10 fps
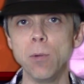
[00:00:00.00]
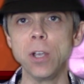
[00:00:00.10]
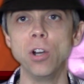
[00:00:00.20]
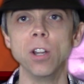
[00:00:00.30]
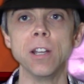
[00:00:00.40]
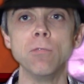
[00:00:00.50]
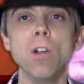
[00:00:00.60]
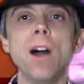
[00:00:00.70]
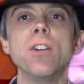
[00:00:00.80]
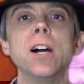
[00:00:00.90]
we got the
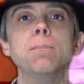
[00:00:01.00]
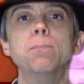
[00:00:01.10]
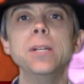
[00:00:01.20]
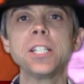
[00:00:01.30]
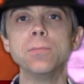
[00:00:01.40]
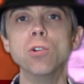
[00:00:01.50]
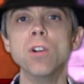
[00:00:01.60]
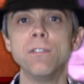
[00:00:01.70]
rather abysmal